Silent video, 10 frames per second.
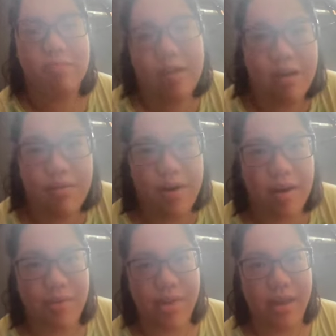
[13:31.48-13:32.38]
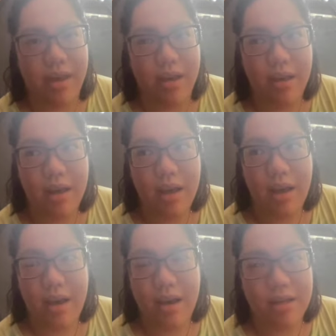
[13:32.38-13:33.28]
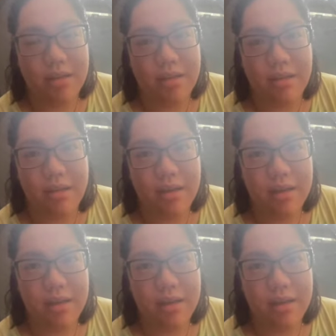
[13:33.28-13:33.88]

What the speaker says: cover everything. And